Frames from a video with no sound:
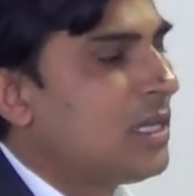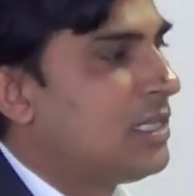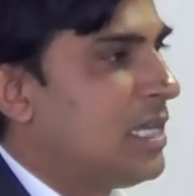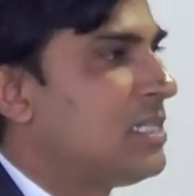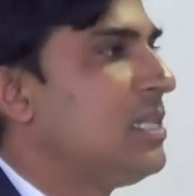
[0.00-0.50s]

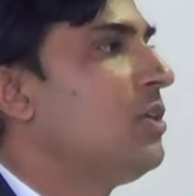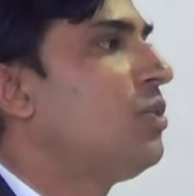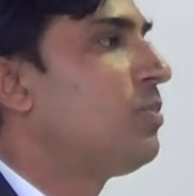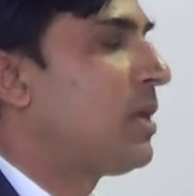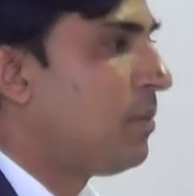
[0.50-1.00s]
Gitanjali
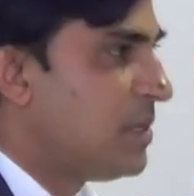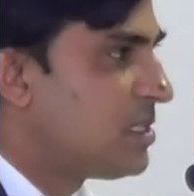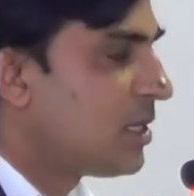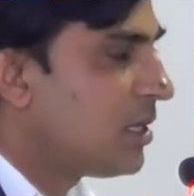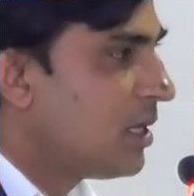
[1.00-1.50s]
Group, Kapil
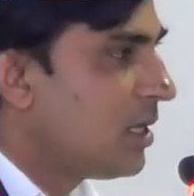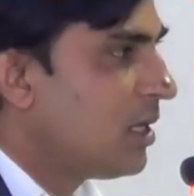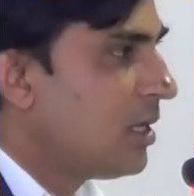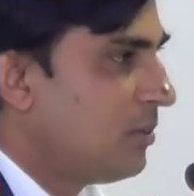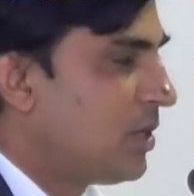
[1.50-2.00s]
sir,
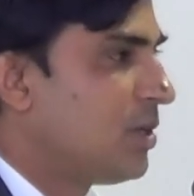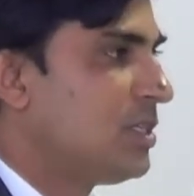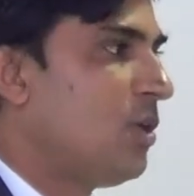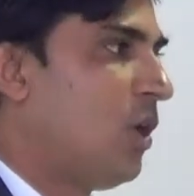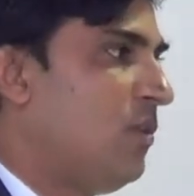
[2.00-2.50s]
because
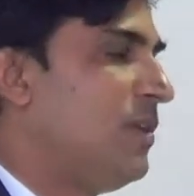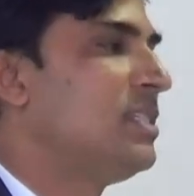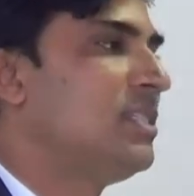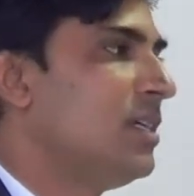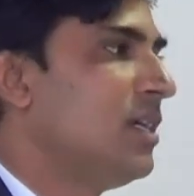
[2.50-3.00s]
he
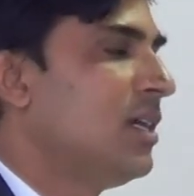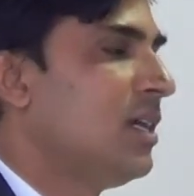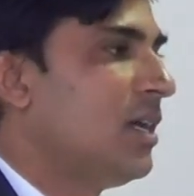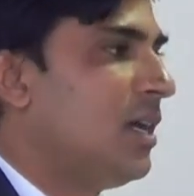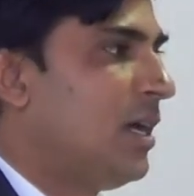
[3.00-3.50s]
always
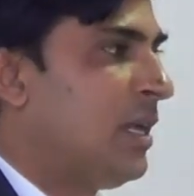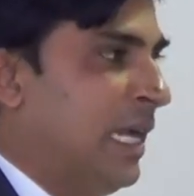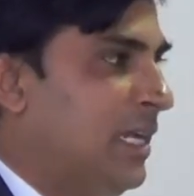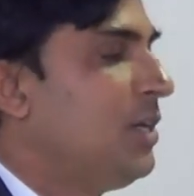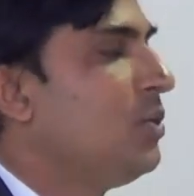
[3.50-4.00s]

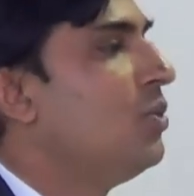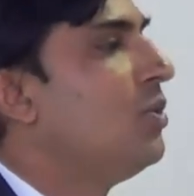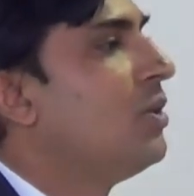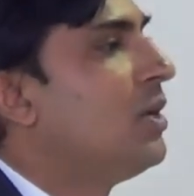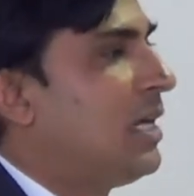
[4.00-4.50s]
ready
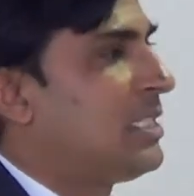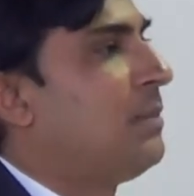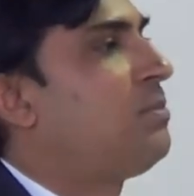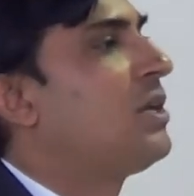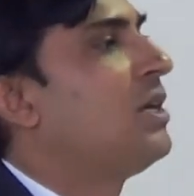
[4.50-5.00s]
to
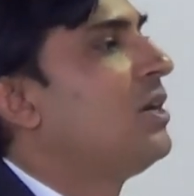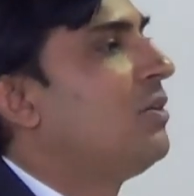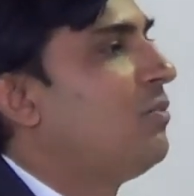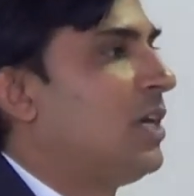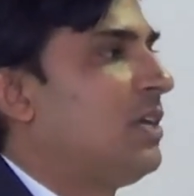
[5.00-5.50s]
accept
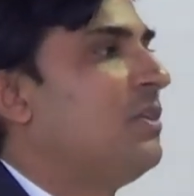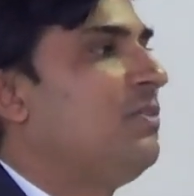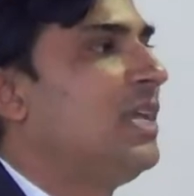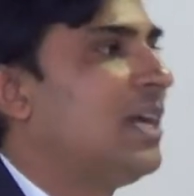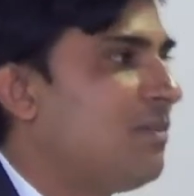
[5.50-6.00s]
whatever
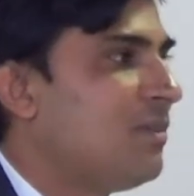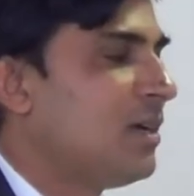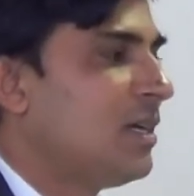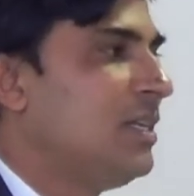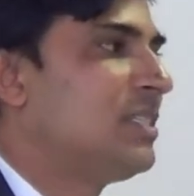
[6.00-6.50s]
we have
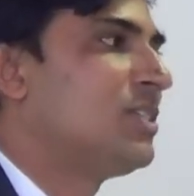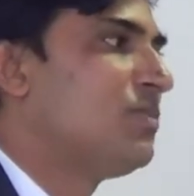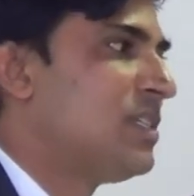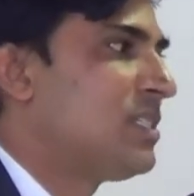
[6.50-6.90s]
discussed with